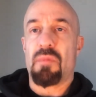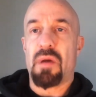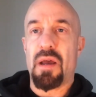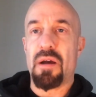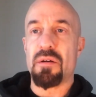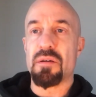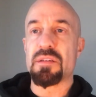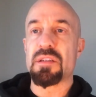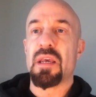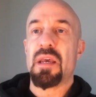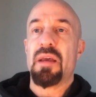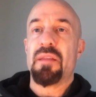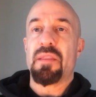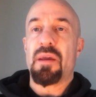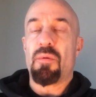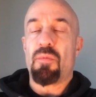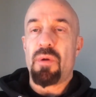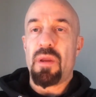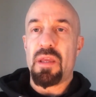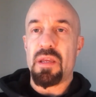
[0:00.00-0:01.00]
else
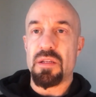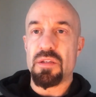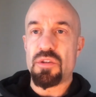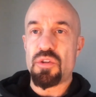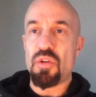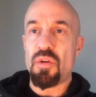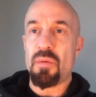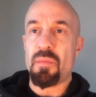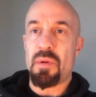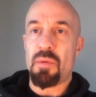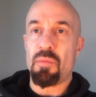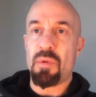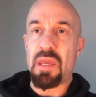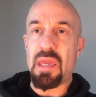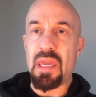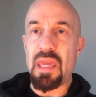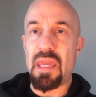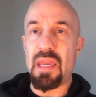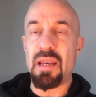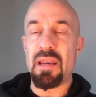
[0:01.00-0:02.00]
that we consume and we
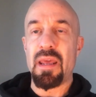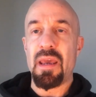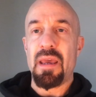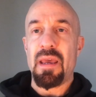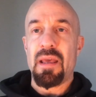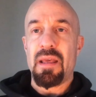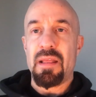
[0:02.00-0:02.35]
eat.